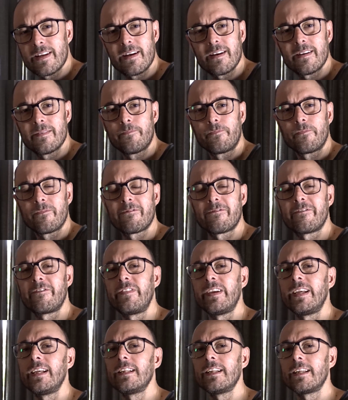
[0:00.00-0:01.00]
a
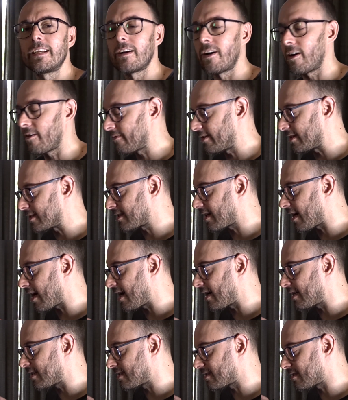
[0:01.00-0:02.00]
feeling of this
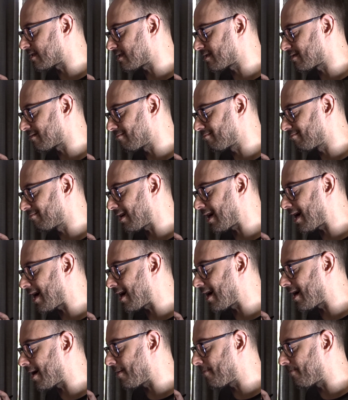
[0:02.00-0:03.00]
guy's,
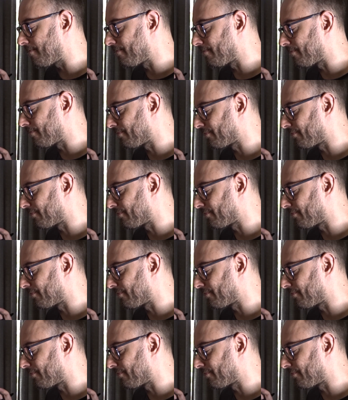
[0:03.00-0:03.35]
um,